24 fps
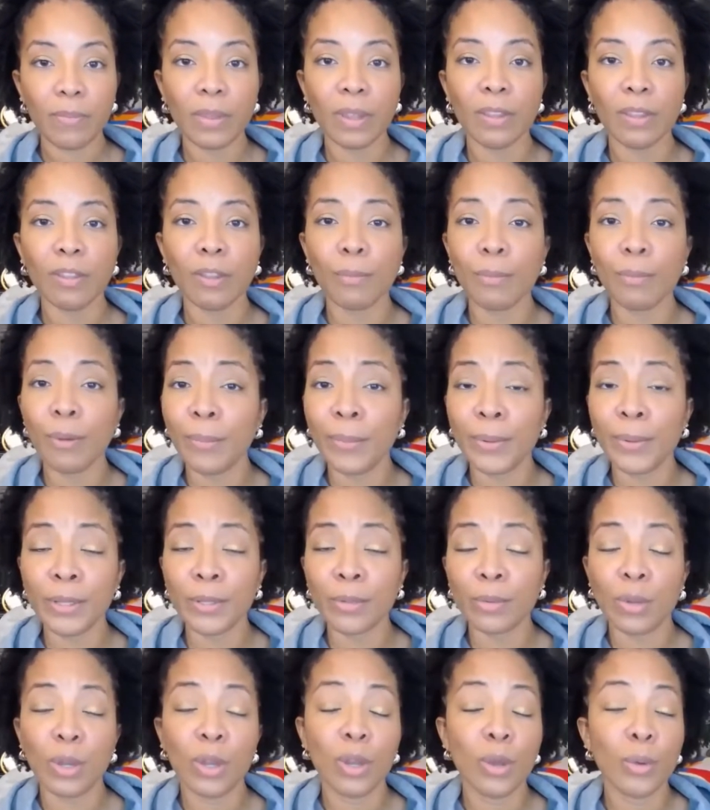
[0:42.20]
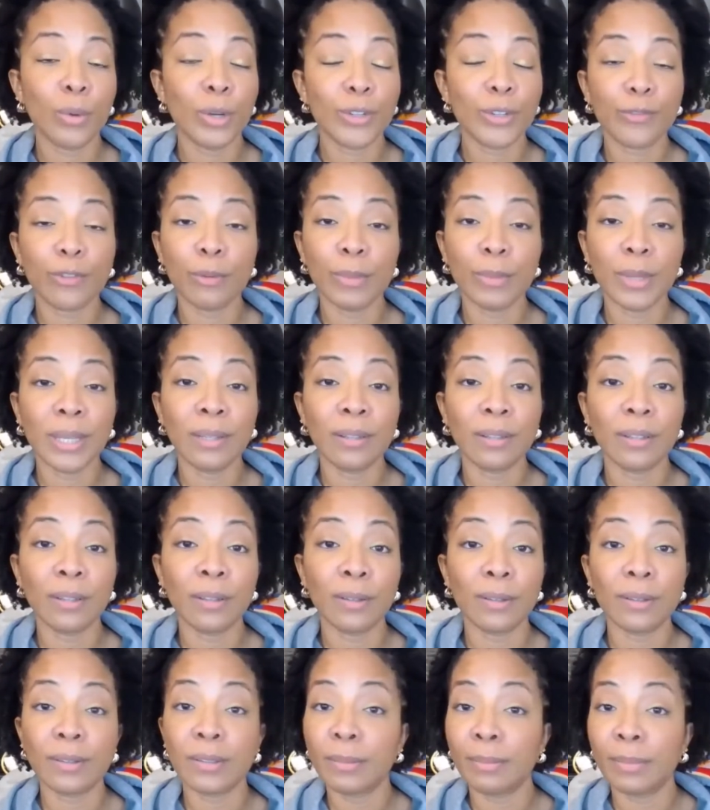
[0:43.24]
The purpose was for me
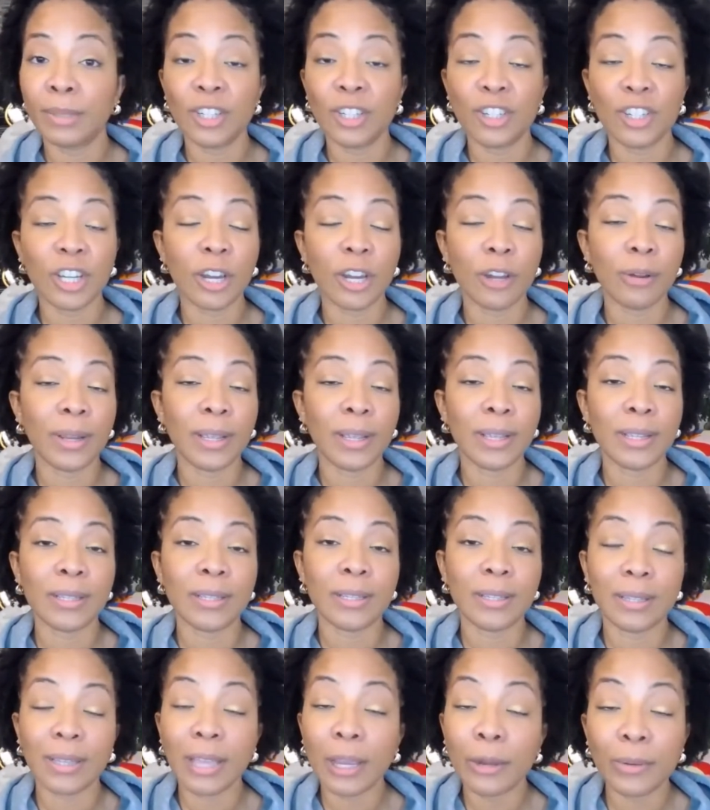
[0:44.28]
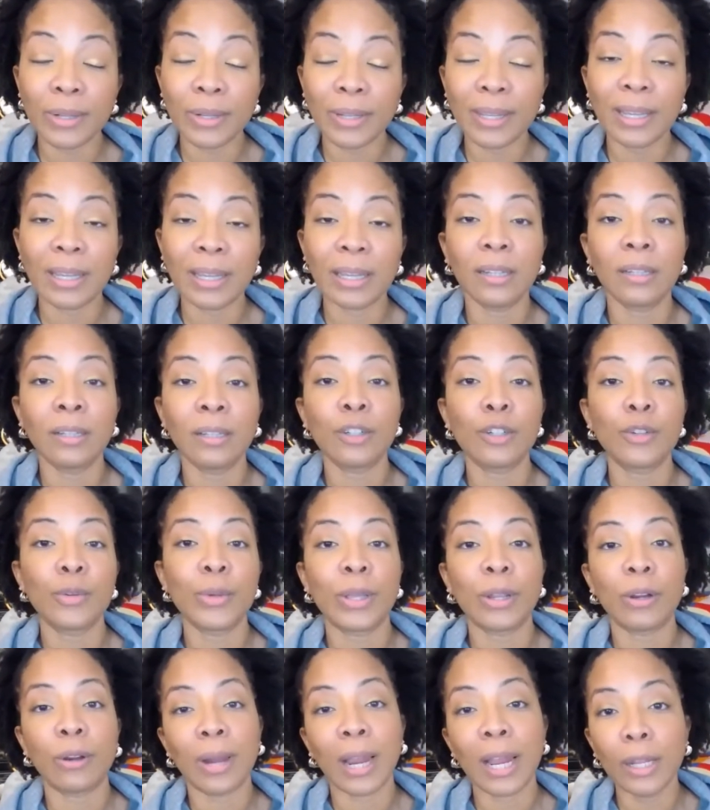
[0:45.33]
to simply share a scary tale
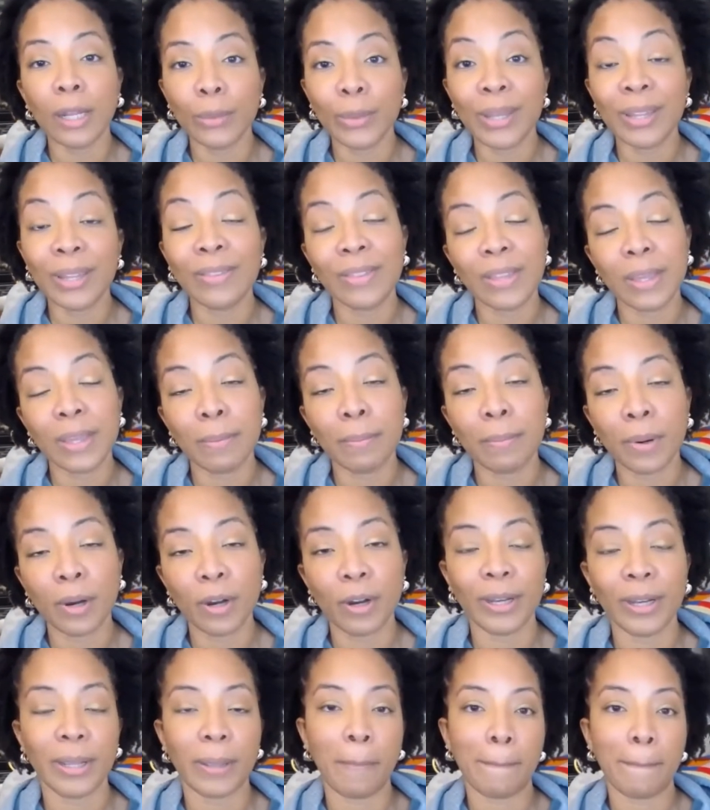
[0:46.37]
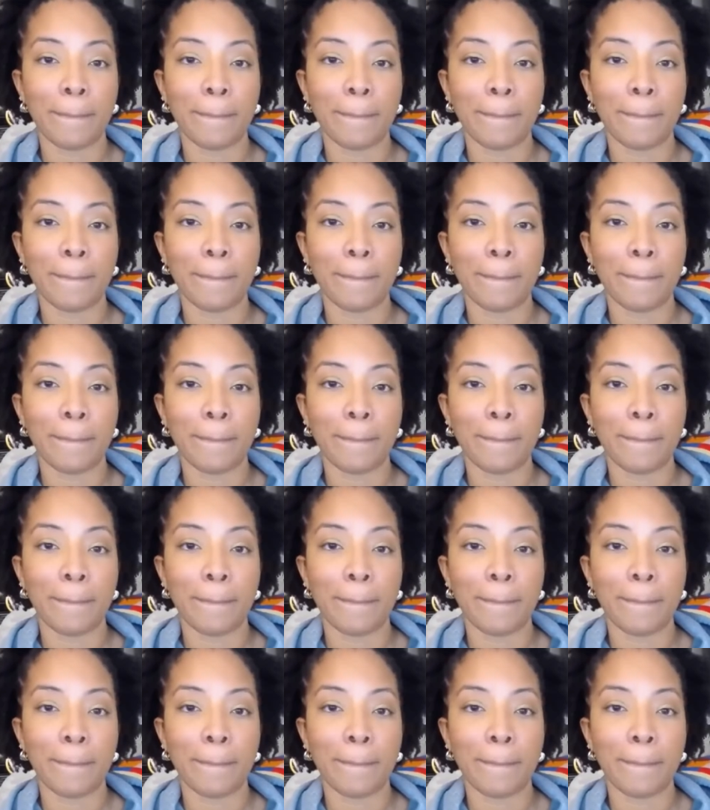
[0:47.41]
during our Halloween theme party.